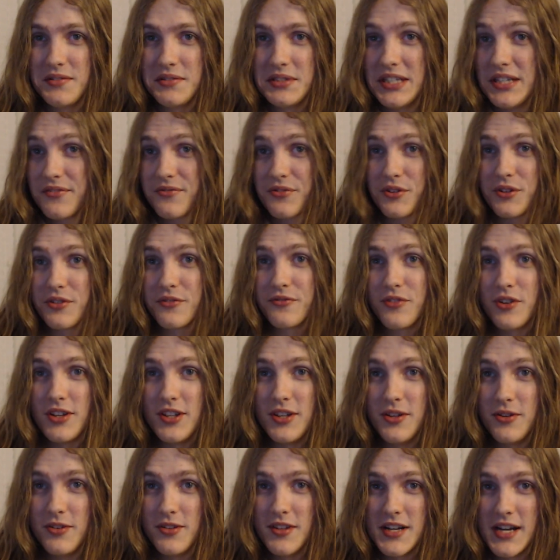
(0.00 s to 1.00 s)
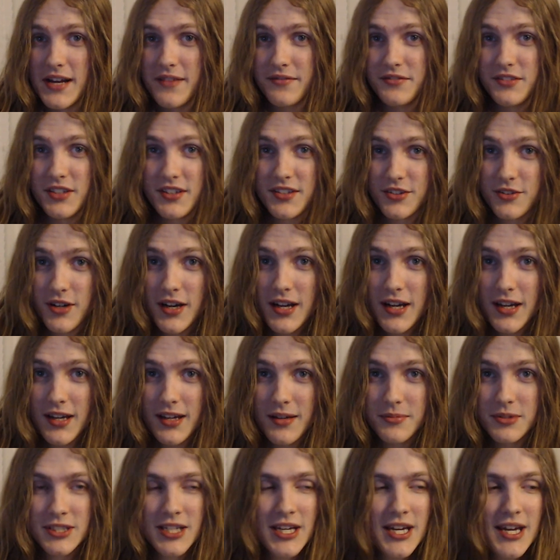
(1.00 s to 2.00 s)
different for you than I've
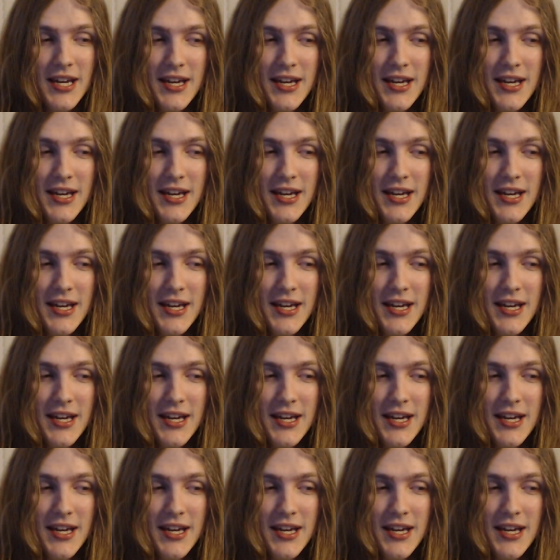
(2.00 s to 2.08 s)
described,